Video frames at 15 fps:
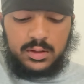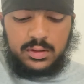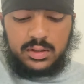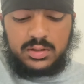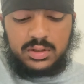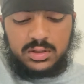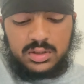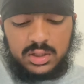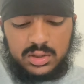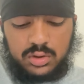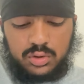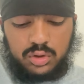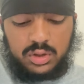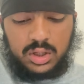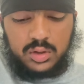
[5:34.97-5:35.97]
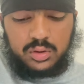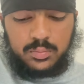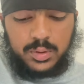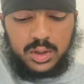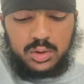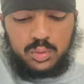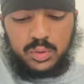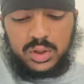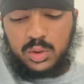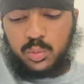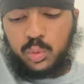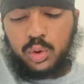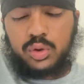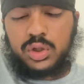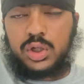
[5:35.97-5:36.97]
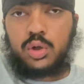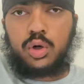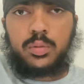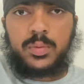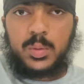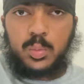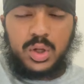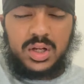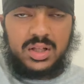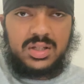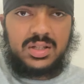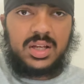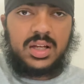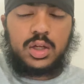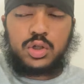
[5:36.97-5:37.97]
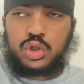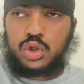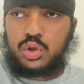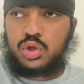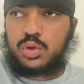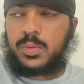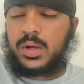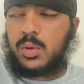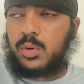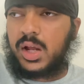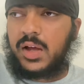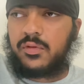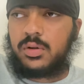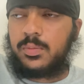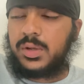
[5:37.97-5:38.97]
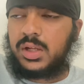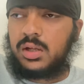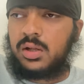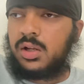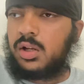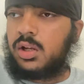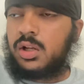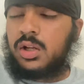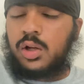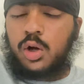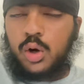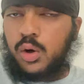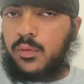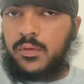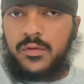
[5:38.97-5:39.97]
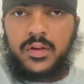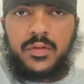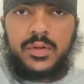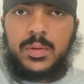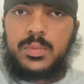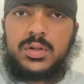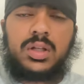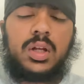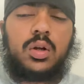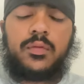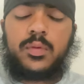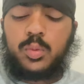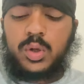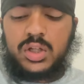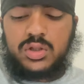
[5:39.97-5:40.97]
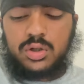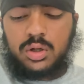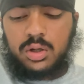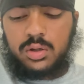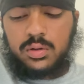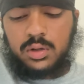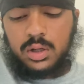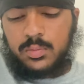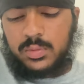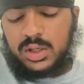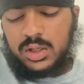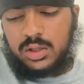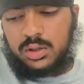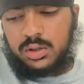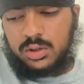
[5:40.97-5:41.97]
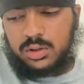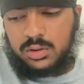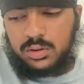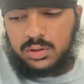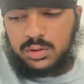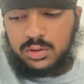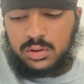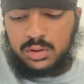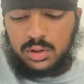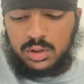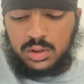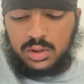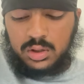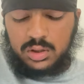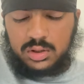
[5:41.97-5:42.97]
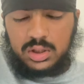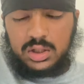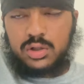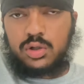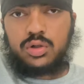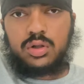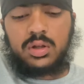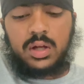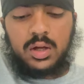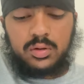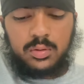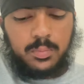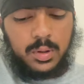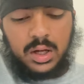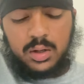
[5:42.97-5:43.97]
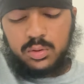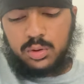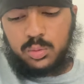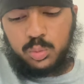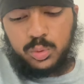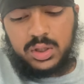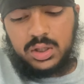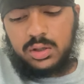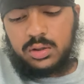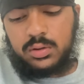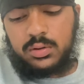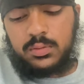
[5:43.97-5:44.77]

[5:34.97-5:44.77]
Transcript: listen, £600,000 a week, will De Jong be willing to take a huge... It would have to be over 50% of a wage cut. I mean, £600,000 a week